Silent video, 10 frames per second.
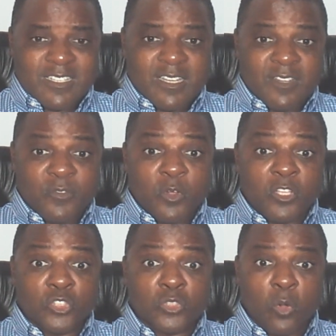for the
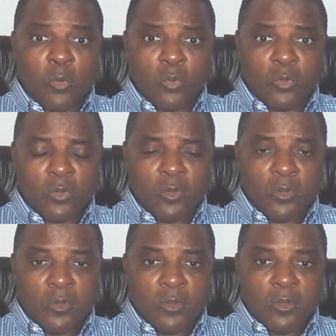soul
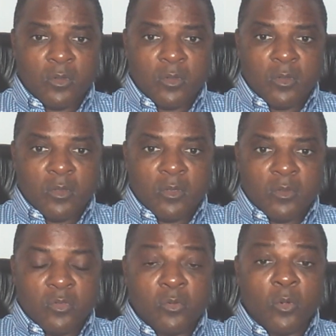
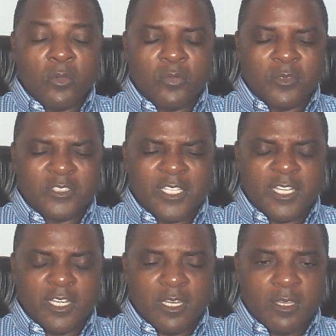to grow into its identity?